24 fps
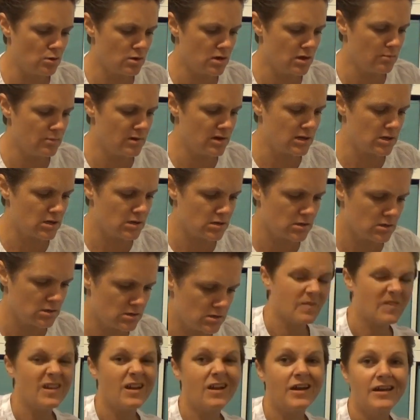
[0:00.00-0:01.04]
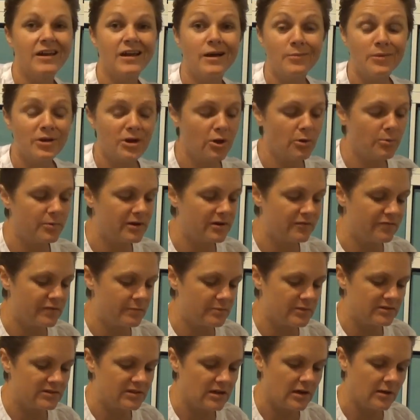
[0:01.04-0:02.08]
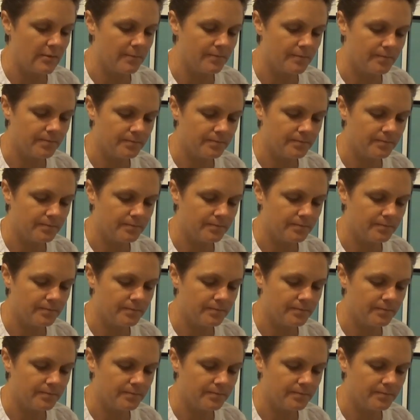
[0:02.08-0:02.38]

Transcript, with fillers: Come on. All right, I'm going to open it from the top.